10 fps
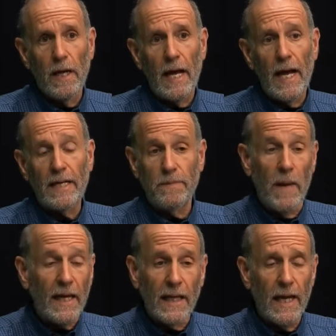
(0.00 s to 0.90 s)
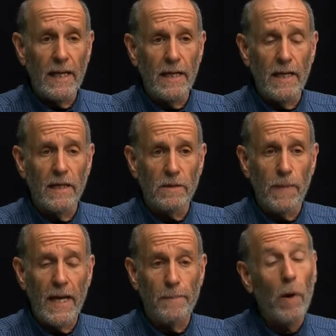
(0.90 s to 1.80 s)
And Medicaid is
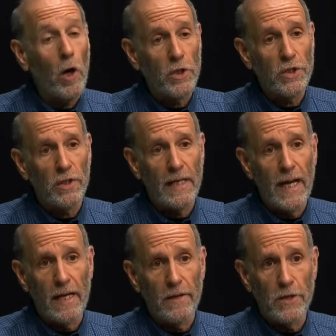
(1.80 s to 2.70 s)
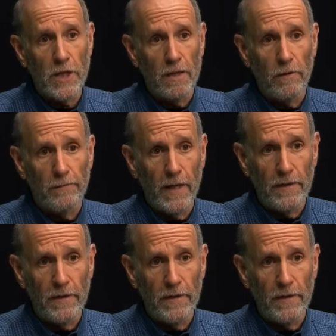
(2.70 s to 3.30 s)
paid partially out of the general fund,